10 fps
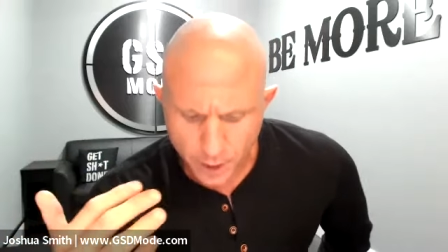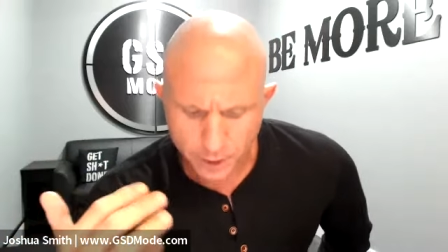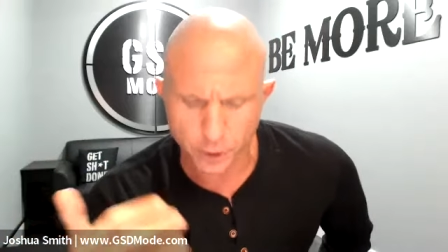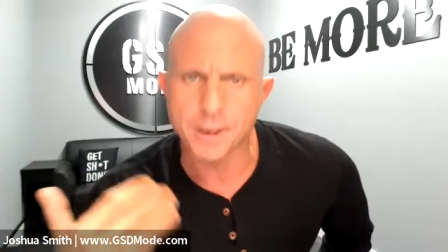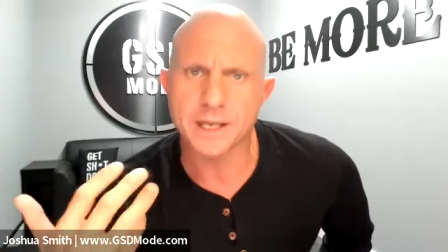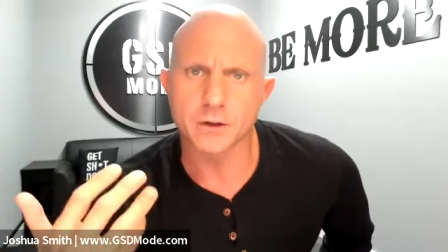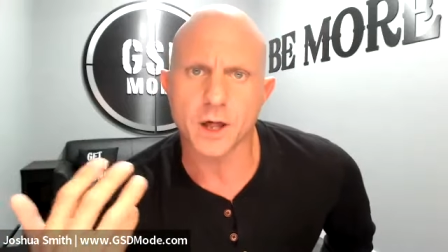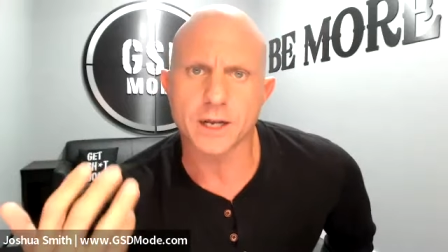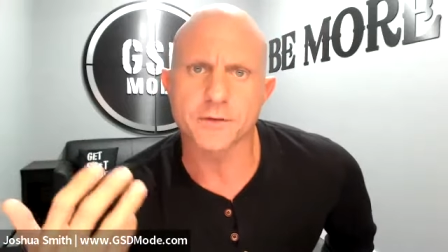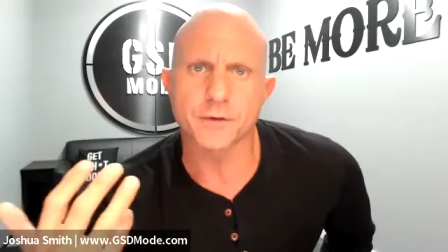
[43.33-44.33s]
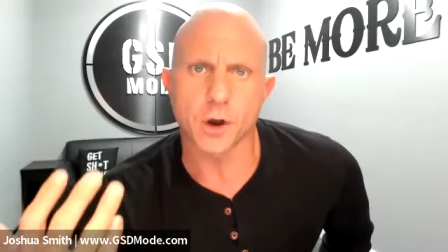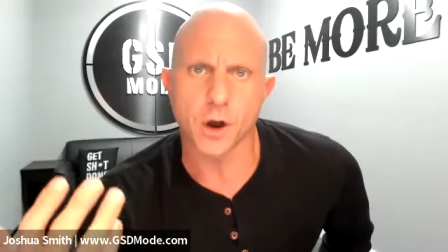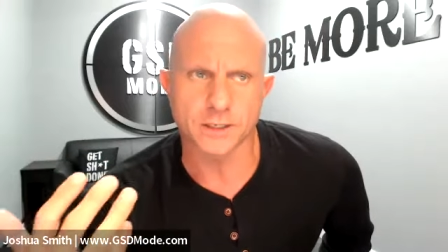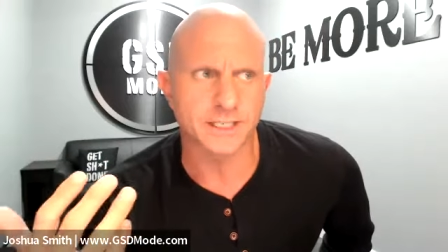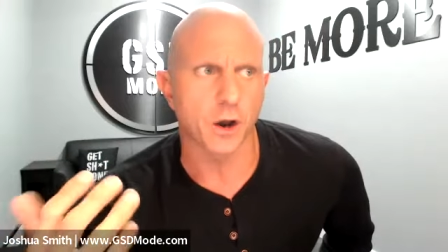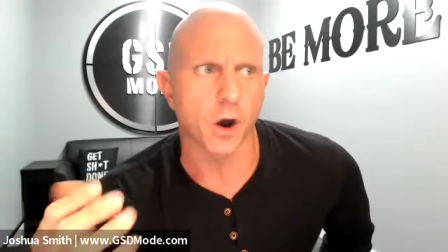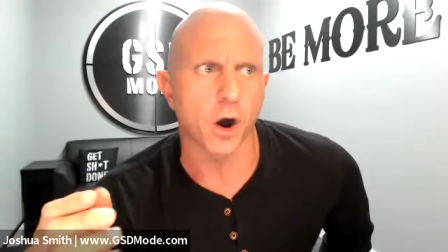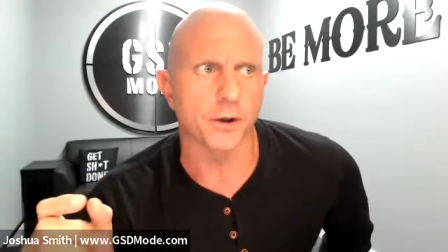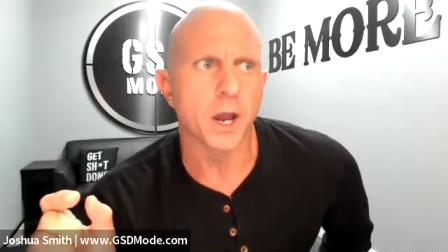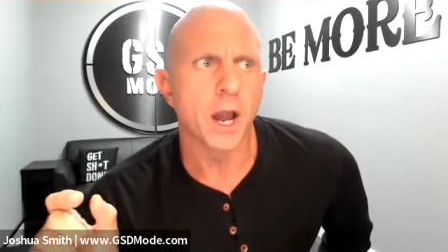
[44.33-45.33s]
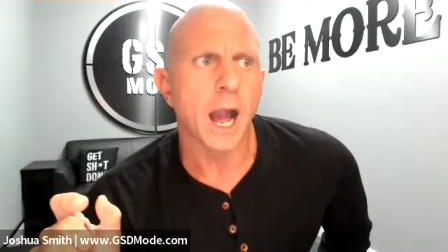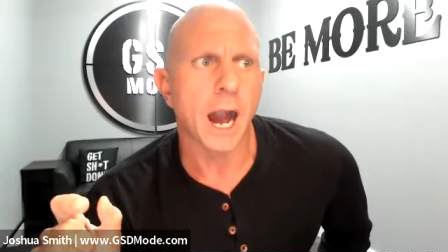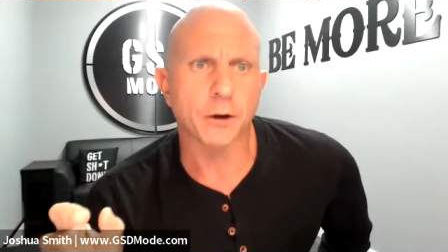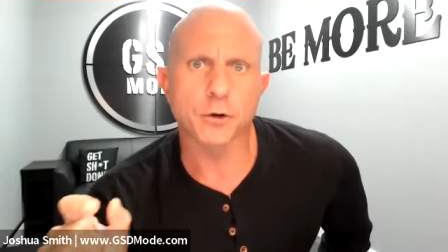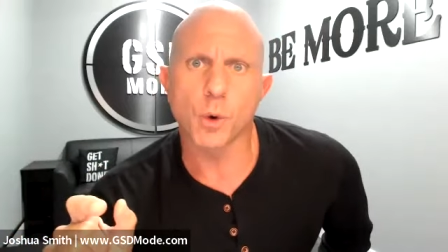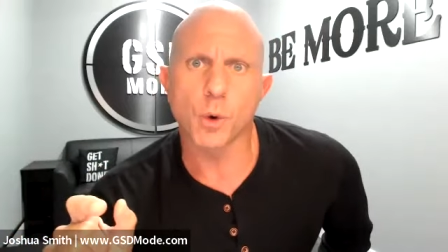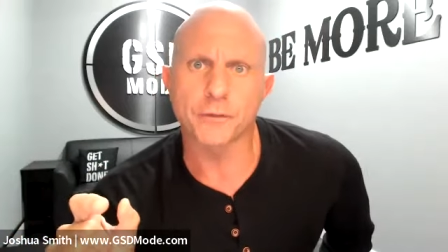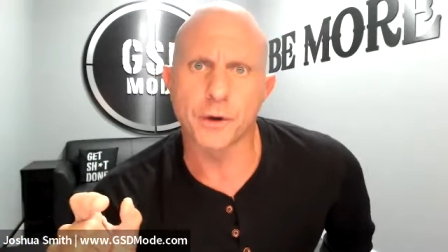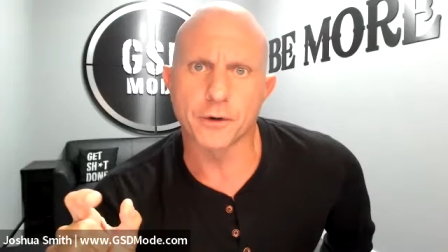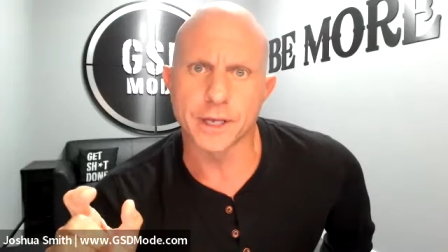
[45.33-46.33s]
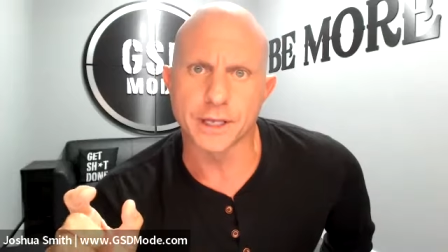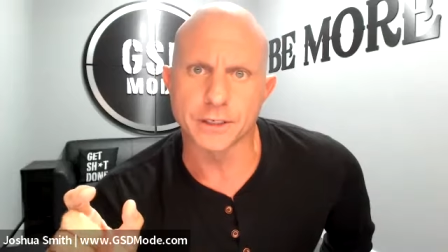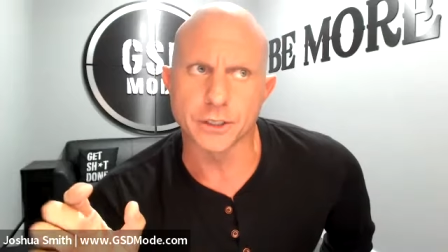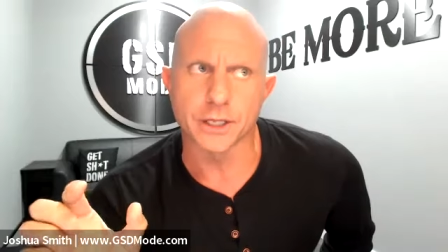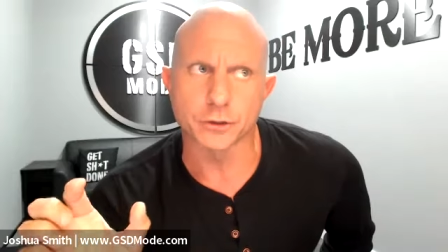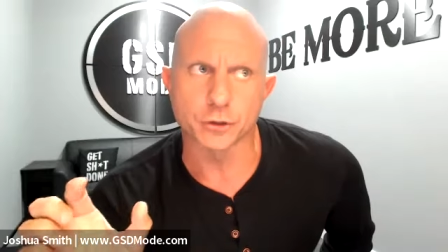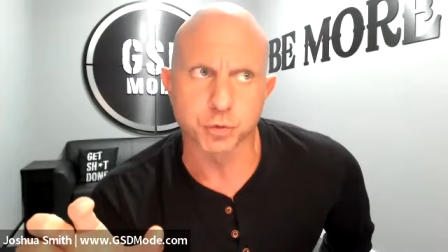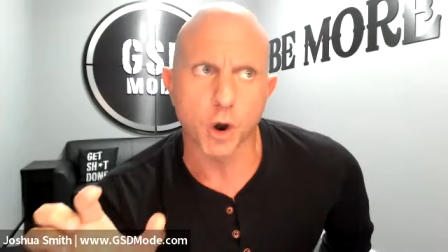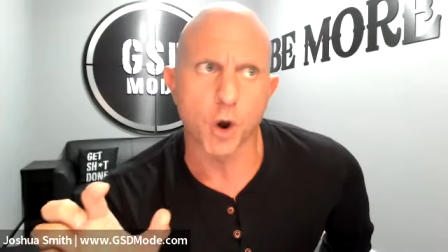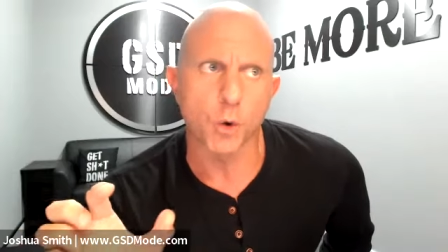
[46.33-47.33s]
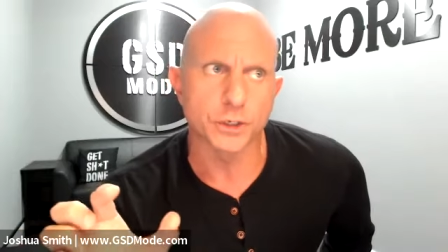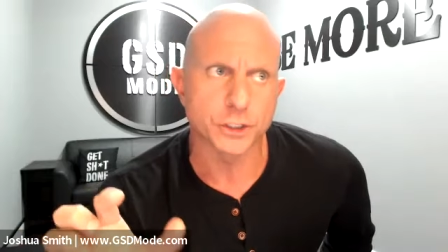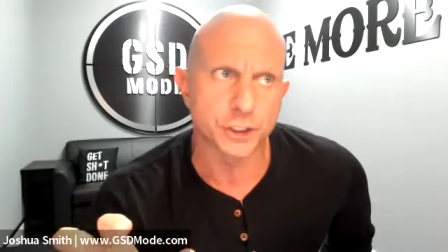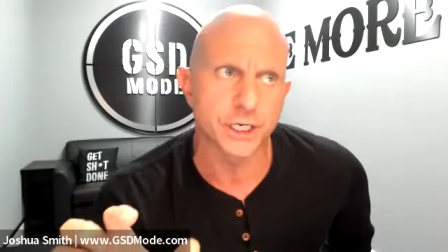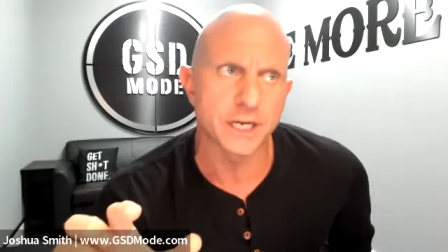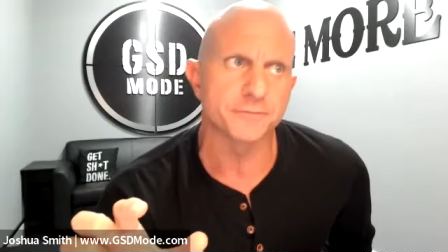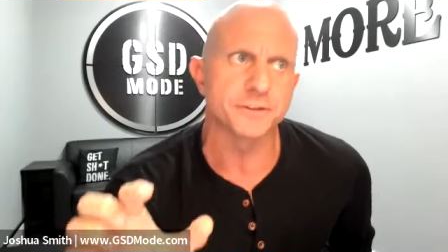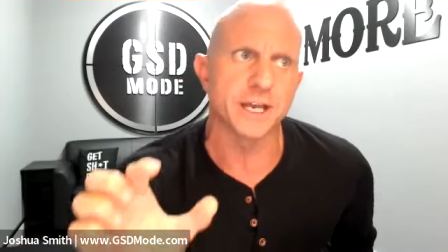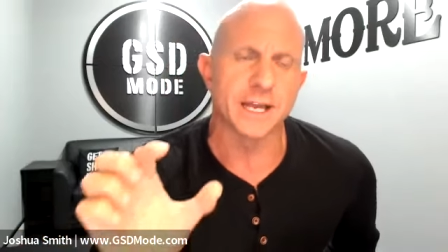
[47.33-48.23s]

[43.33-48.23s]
you know, making a lot of different content on how to go out there and, and grow, shift,